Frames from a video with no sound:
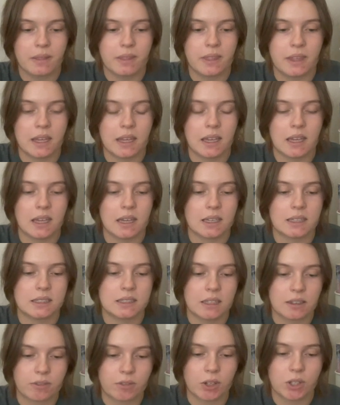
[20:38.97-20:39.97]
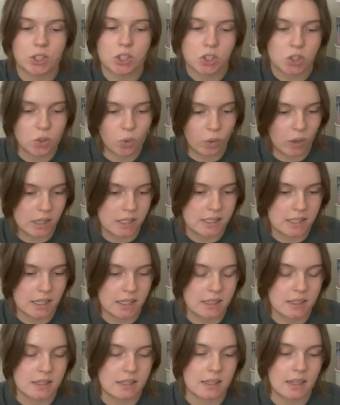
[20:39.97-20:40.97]
the different
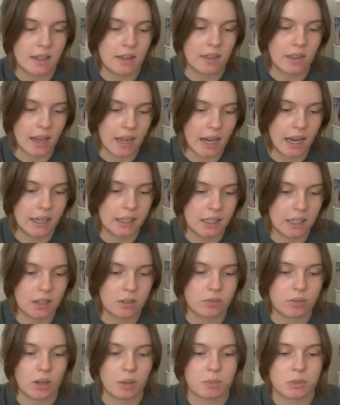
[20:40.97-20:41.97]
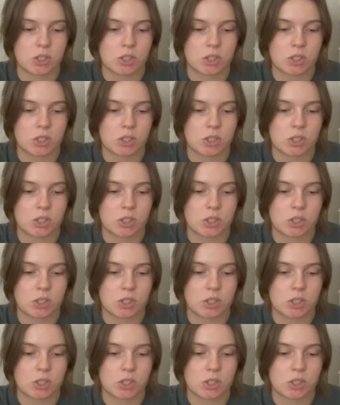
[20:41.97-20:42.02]
sources that I get from?